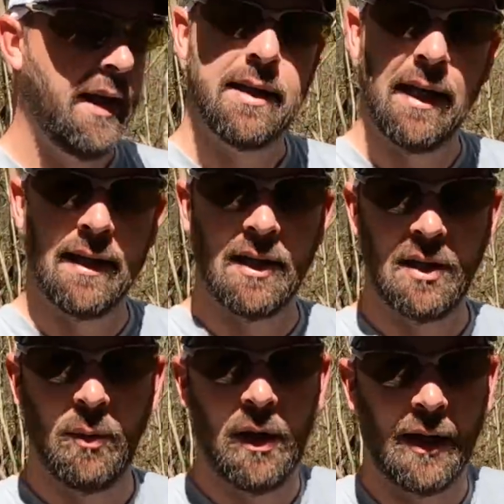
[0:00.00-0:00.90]
it's
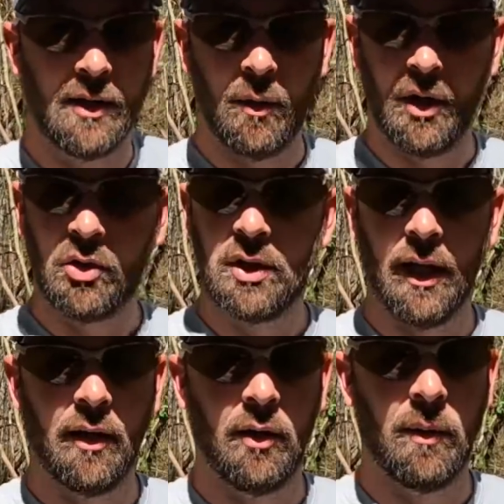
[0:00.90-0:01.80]
actually one I don't
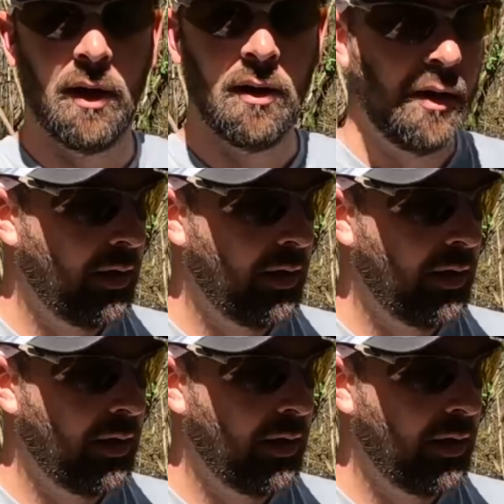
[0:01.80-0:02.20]
understand all the way,